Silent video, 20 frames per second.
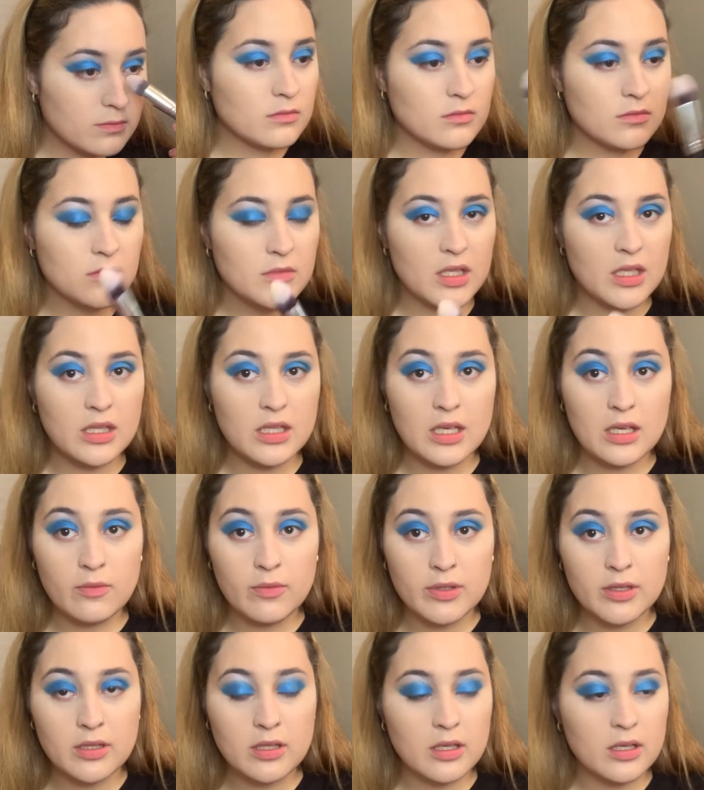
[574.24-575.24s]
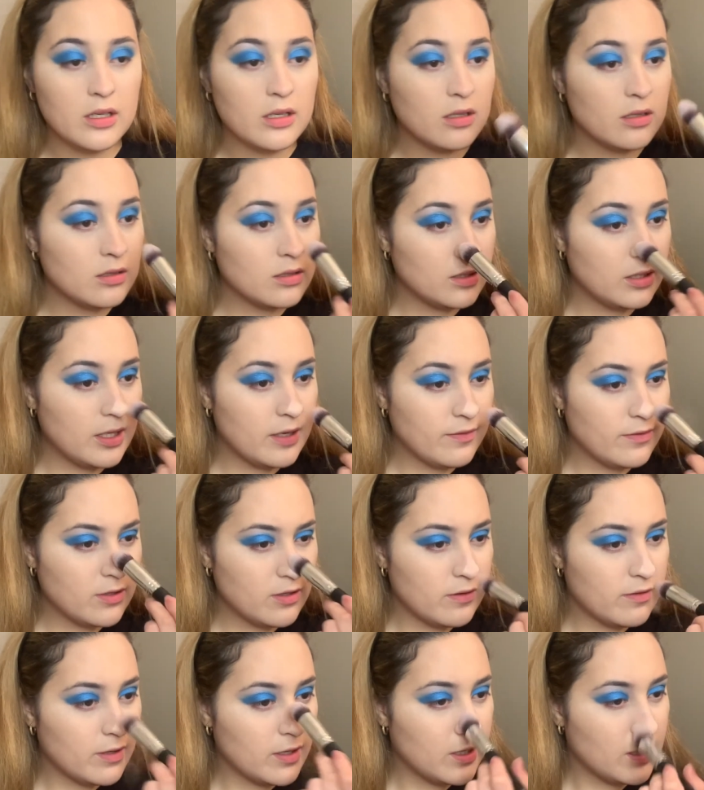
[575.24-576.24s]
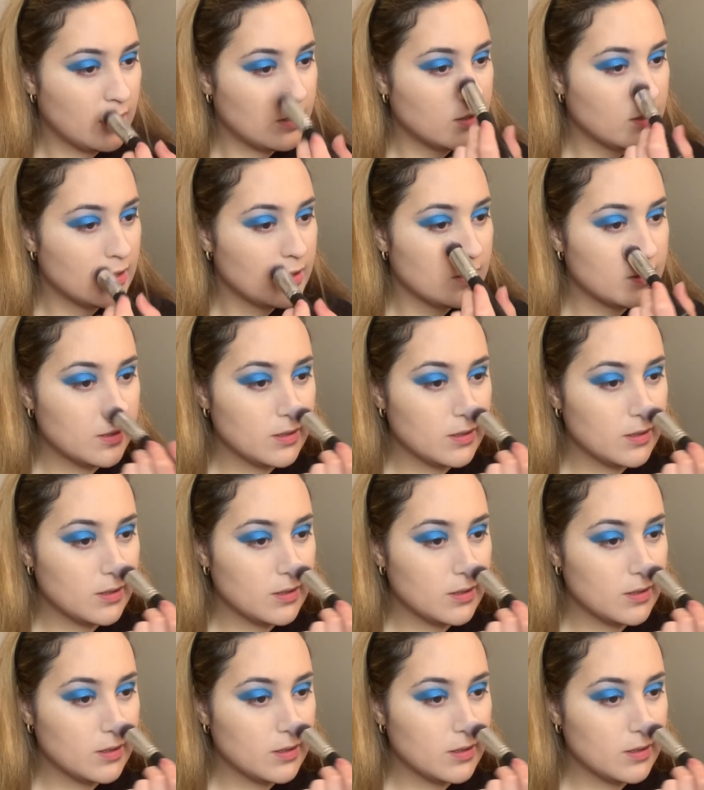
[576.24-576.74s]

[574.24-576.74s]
and then with the leftover, I'll just